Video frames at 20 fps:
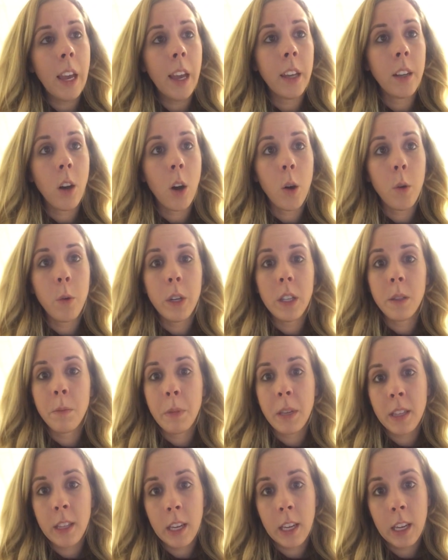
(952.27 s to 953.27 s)
and always
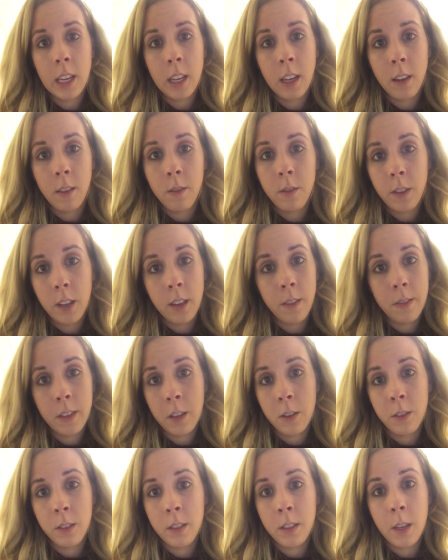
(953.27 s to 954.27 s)
be thinking of if
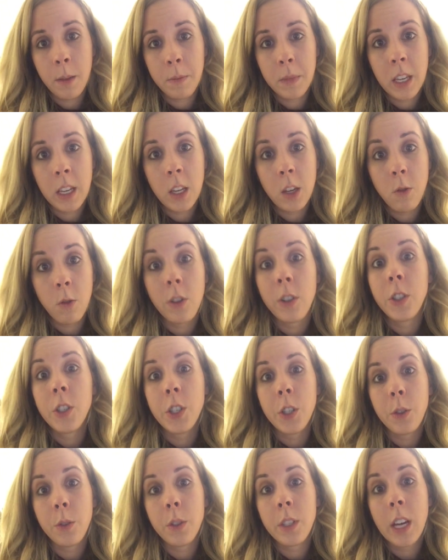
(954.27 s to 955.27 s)
there's something you could
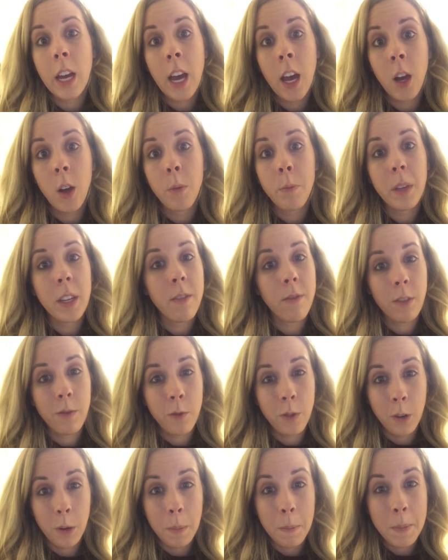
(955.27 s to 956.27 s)
do to help,
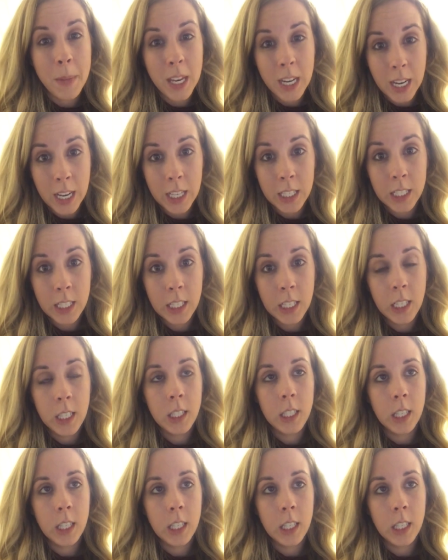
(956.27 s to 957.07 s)
even for a minute,